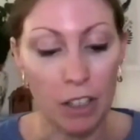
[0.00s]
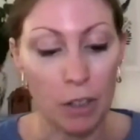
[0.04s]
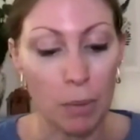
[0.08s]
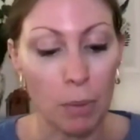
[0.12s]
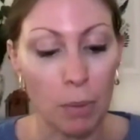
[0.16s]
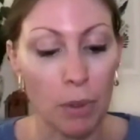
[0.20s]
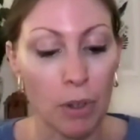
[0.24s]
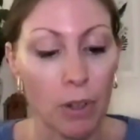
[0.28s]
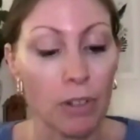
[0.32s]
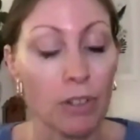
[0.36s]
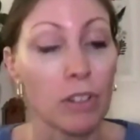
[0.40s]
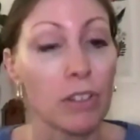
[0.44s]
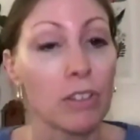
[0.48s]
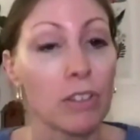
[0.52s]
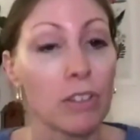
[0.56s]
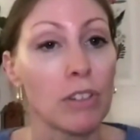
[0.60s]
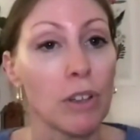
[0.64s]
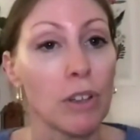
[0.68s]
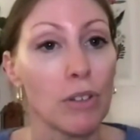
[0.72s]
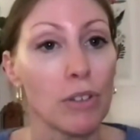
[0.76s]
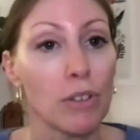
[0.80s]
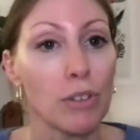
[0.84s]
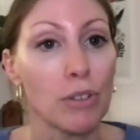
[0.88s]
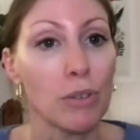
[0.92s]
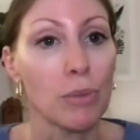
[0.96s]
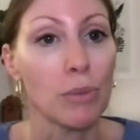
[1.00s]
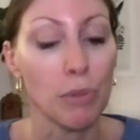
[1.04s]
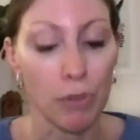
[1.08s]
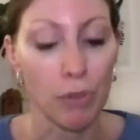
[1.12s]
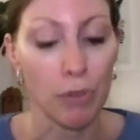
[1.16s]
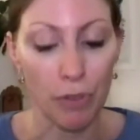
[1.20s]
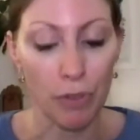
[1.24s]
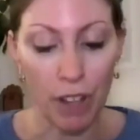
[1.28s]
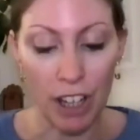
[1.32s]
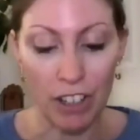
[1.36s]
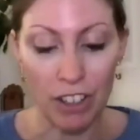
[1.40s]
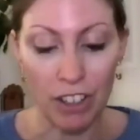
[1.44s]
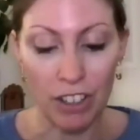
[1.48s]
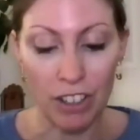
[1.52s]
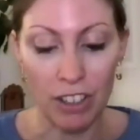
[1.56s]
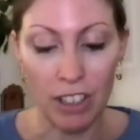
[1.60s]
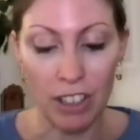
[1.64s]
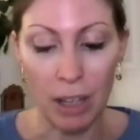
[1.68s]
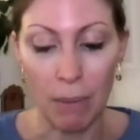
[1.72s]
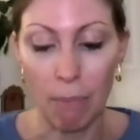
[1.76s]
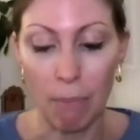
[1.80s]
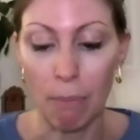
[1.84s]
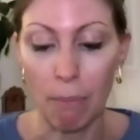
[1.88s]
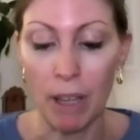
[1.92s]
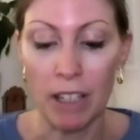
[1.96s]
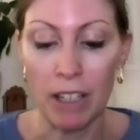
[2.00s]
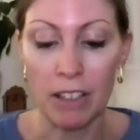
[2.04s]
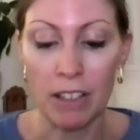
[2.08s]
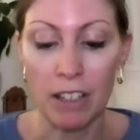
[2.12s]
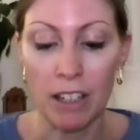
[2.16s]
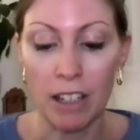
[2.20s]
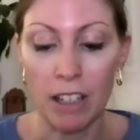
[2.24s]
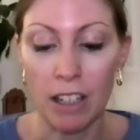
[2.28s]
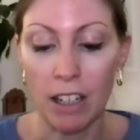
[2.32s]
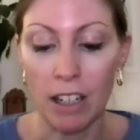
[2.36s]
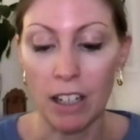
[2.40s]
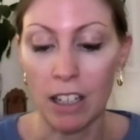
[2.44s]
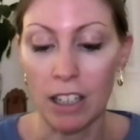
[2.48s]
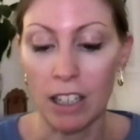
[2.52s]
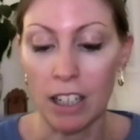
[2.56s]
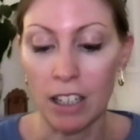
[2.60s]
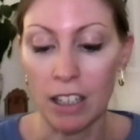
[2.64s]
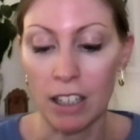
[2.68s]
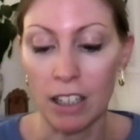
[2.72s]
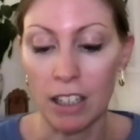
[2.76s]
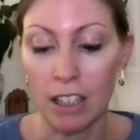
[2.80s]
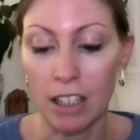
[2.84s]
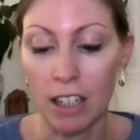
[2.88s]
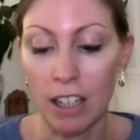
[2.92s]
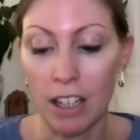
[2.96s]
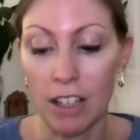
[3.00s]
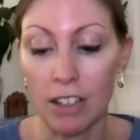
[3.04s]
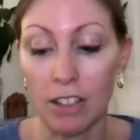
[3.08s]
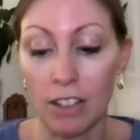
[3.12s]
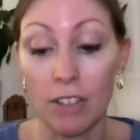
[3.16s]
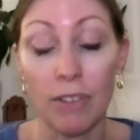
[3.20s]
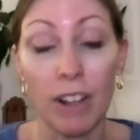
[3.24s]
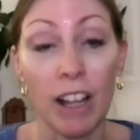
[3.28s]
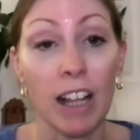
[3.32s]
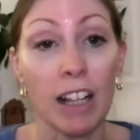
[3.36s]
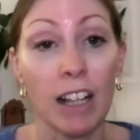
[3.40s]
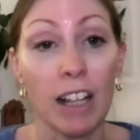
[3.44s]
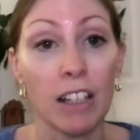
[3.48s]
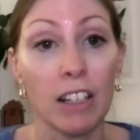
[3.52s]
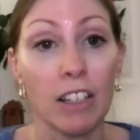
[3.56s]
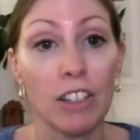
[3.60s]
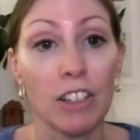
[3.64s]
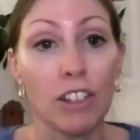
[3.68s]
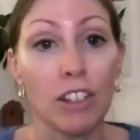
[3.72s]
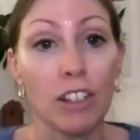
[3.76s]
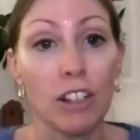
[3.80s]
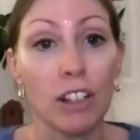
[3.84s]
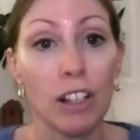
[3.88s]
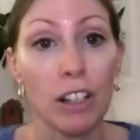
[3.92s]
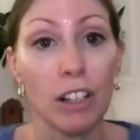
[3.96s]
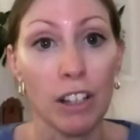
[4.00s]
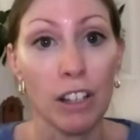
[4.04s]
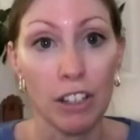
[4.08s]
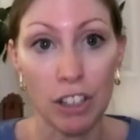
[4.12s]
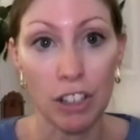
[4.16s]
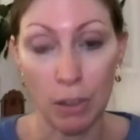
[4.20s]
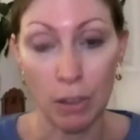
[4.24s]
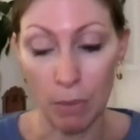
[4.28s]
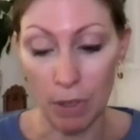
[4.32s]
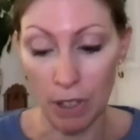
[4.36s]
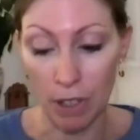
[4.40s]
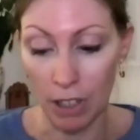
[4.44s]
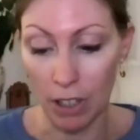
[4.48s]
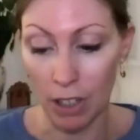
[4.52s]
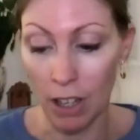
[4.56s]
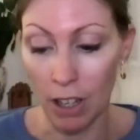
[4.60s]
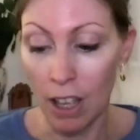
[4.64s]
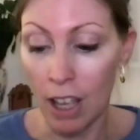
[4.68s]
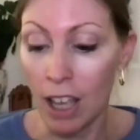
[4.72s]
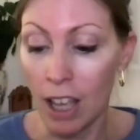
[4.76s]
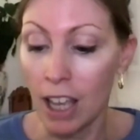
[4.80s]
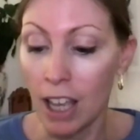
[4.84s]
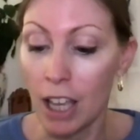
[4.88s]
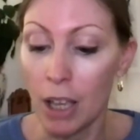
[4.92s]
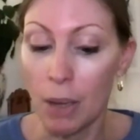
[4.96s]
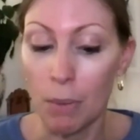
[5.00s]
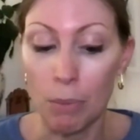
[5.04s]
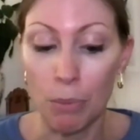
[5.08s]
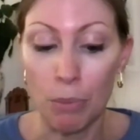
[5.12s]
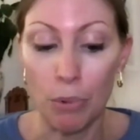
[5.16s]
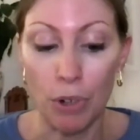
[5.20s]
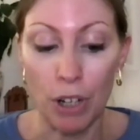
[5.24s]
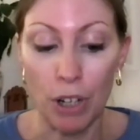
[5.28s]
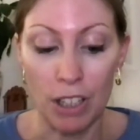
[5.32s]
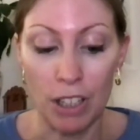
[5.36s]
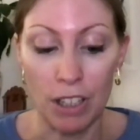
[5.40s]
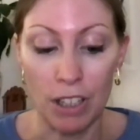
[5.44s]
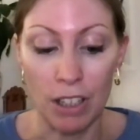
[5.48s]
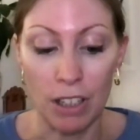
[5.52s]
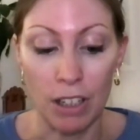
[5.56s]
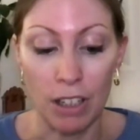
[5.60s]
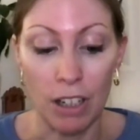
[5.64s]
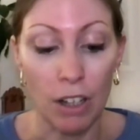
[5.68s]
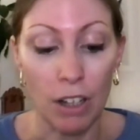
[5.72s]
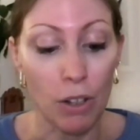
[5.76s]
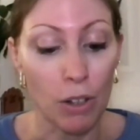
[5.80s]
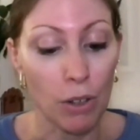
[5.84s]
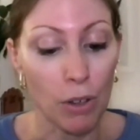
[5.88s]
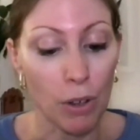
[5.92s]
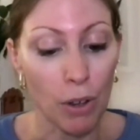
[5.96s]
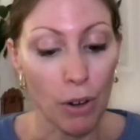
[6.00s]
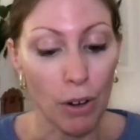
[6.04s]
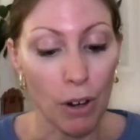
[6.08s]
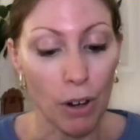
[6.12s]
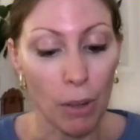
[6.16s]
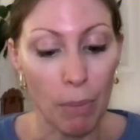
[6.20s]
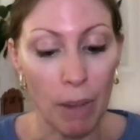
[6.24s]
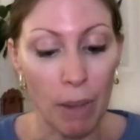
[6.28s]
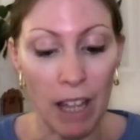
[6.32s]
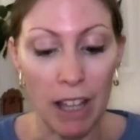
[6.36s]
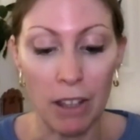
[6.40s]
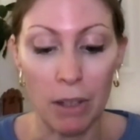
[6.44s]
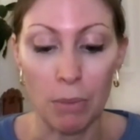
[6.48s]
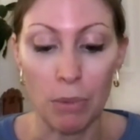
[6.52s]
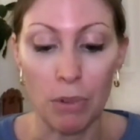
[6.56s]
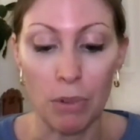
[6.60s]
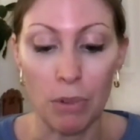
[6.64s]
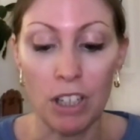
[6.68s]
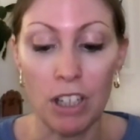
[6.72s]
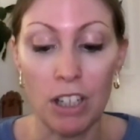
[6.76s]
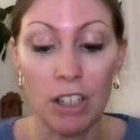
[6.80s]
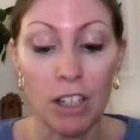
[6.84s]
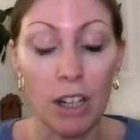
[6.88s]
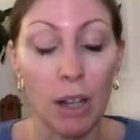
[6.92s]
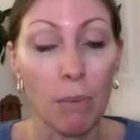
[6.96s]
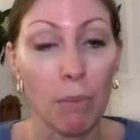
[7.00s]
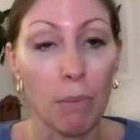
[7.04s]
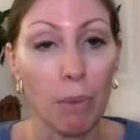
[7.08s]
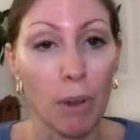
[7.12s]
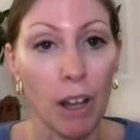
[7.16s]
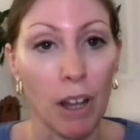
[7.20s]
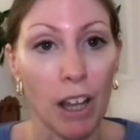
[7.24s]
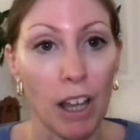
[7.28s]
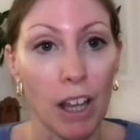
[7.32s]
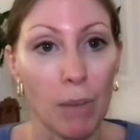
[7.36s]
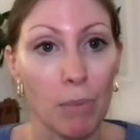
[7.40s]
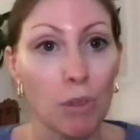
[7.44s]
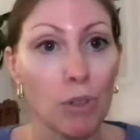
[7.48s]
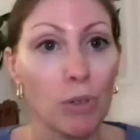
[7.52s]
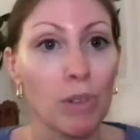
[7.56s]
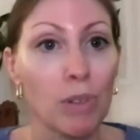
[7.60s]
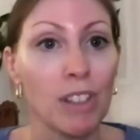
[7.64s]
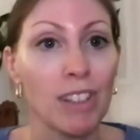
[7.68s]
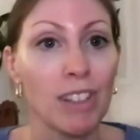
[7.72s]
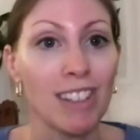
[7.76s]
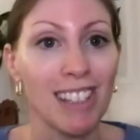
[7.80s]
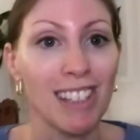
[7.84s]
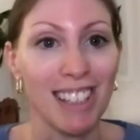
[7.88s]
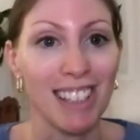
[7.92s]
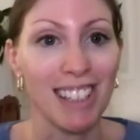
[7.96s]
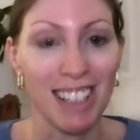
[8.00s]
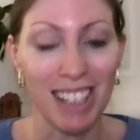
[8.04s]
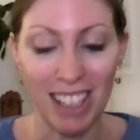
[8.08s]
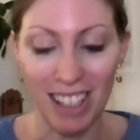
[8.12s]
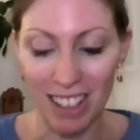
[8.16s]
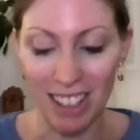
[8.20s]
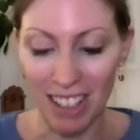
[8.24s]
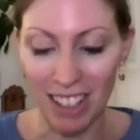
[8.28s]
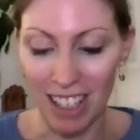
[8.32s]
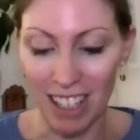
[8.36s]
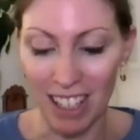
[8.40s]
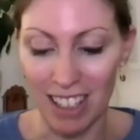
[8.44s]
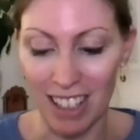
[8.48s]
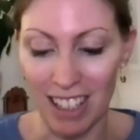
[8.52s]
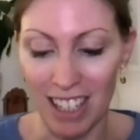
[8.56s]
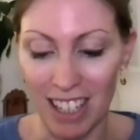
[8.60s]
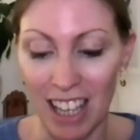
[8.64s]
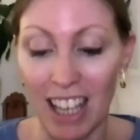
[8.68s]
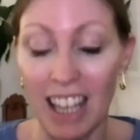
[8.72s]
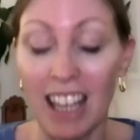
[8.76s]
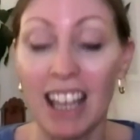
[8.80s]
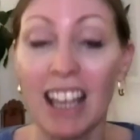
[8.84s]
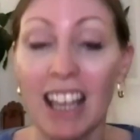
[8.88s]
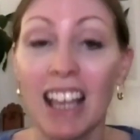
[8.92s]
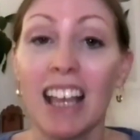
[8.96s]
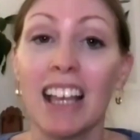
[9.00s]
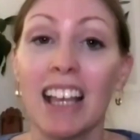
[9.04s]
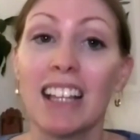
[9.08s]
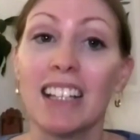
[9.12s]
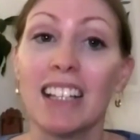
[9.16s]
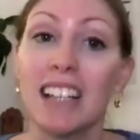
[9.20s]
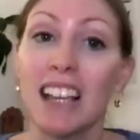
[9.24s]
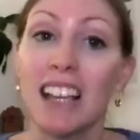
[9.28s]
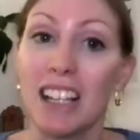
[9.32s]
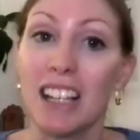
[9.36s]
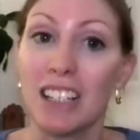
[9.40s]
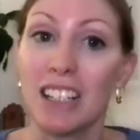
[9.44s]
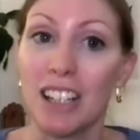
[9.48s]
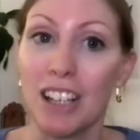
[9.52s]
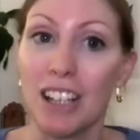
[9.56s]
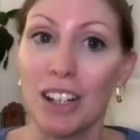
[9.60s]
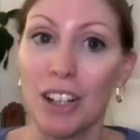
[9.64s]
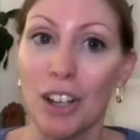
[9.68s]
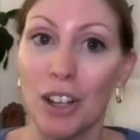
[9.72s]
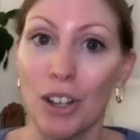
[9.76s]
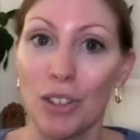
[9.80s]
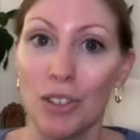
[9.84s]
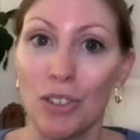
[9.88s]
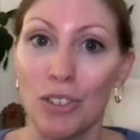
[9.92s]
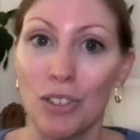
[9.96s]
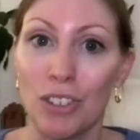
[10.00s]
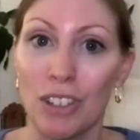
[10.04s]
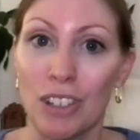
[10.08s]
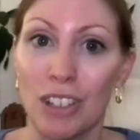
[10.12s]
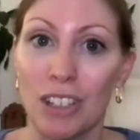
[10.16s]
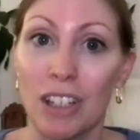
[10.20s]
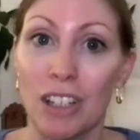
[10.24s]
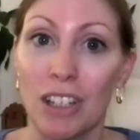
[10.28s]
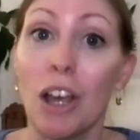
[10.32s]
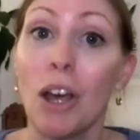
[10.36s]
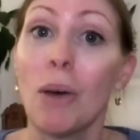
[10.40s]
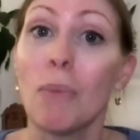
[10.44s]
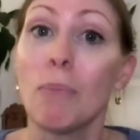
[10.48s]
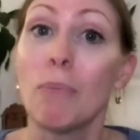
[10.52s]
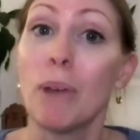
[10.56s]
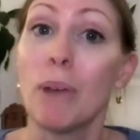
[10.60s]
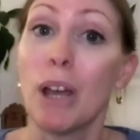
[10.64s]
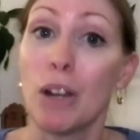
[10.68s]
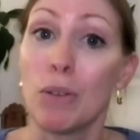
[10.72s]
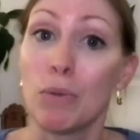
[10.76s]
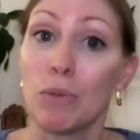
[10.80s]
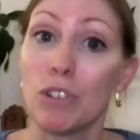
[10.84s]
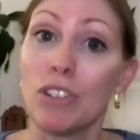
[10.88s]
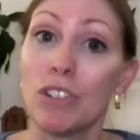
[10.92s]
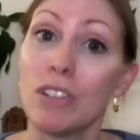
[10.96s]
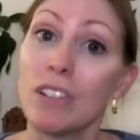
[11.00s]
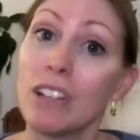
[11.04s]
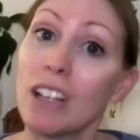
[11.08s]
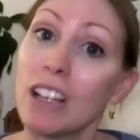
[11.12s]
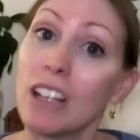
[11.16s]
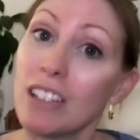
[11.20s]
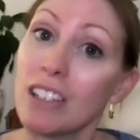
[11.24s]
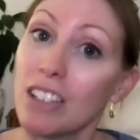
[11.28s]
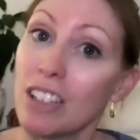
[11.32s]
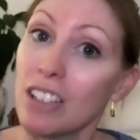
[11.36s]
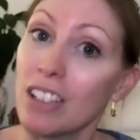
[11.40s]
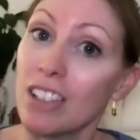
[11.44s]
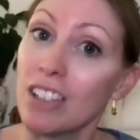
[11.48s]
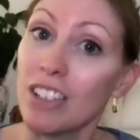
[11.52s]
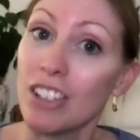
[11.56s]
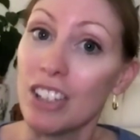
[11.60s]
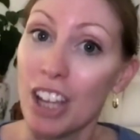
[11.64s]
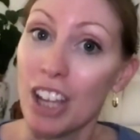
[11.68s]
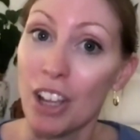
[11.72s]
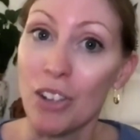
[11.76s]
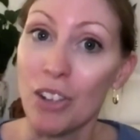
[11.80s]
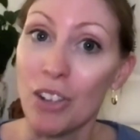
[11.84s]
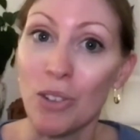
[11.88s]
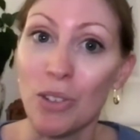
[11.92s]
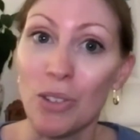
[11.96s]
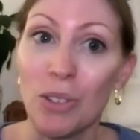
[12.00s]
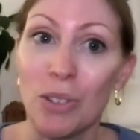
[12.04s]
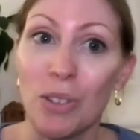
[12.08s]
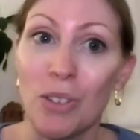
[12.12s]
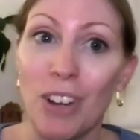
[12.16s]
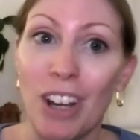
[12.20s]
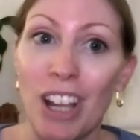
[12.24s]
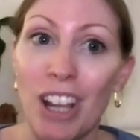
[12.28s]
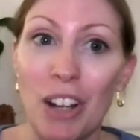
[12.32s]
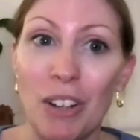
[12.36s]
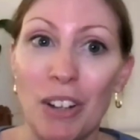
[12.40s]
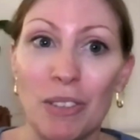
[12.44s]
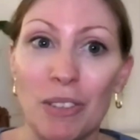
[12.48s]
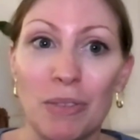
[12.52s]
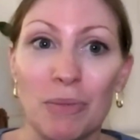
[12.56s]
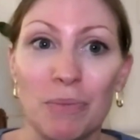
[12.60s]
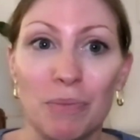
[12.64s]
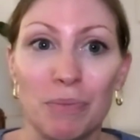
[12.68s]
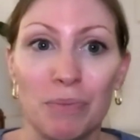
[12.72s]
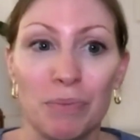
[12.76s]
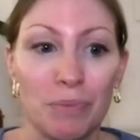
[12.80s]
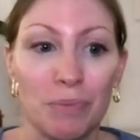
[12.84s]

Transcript: explores the social, professional, and masculine identities of Anglican clergymen in Britain, Europe, and the British Empire between 1660 and 1800. Ben, would you like to share your screen?